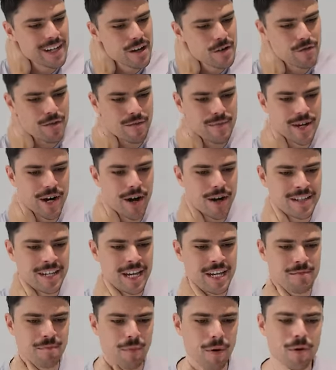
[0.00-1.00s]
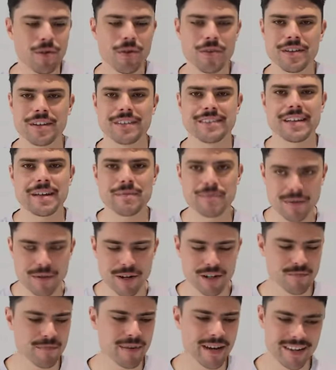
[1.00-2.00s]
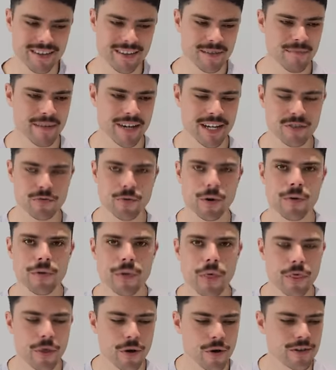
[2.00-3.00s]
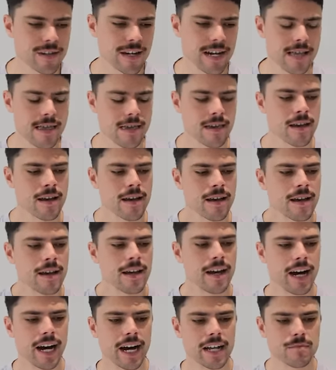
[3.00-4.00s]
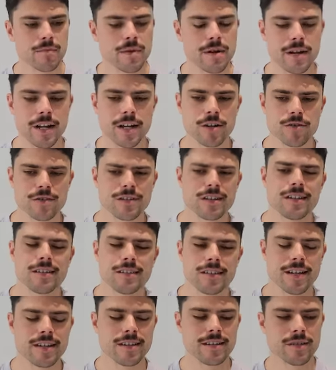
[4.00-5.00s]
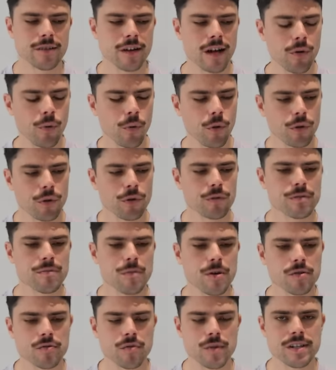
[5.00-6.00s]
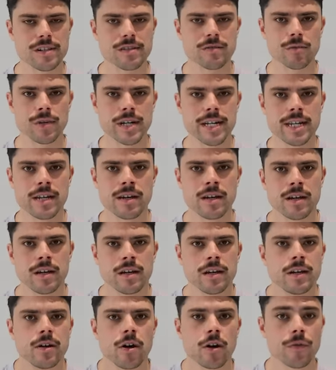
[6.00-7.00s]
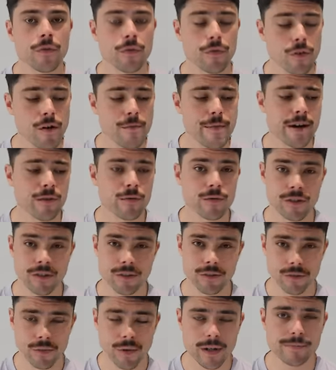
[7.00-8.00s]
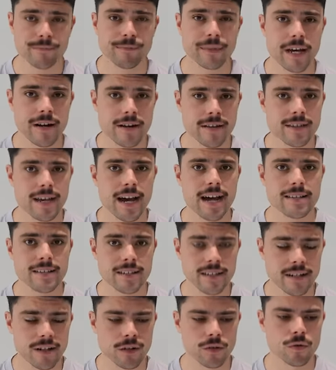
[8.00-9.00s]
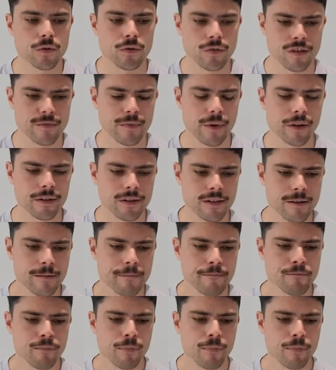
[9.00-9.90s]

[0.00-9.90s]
from the eye test, both of these teams are much better than being twelfth and thirteenth. Uh, it's been an interesting season. Hawthorn's most recent win over Fremantle was a good one down in Tassie and a good response